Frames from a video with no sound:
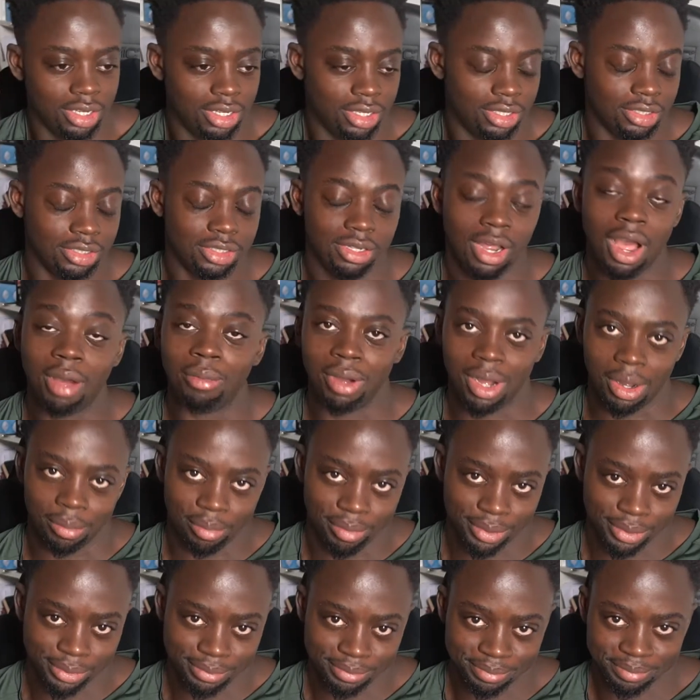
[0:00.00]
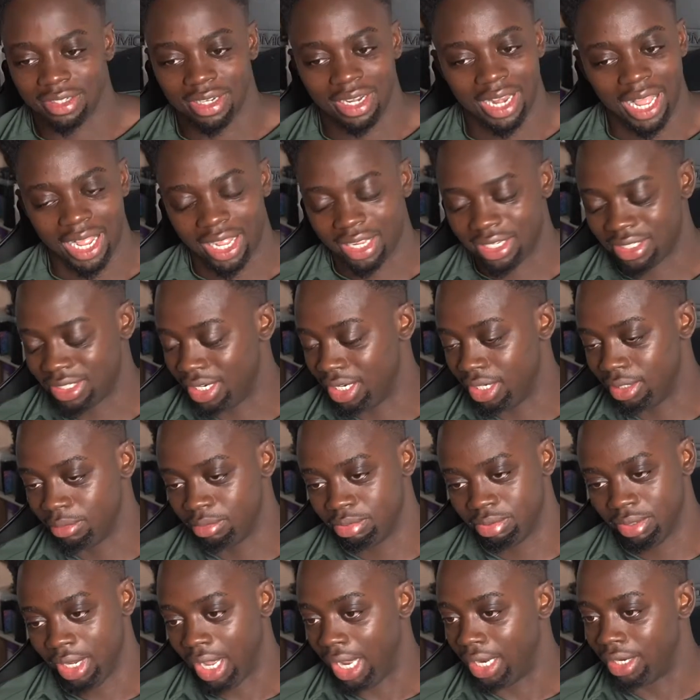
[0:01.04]
So I'm up, lack of sleep.
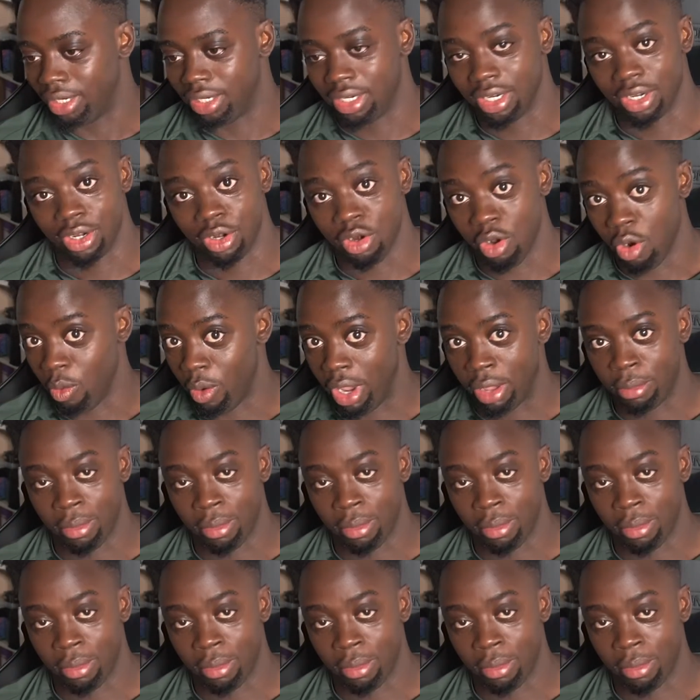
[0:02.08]
I did not weigh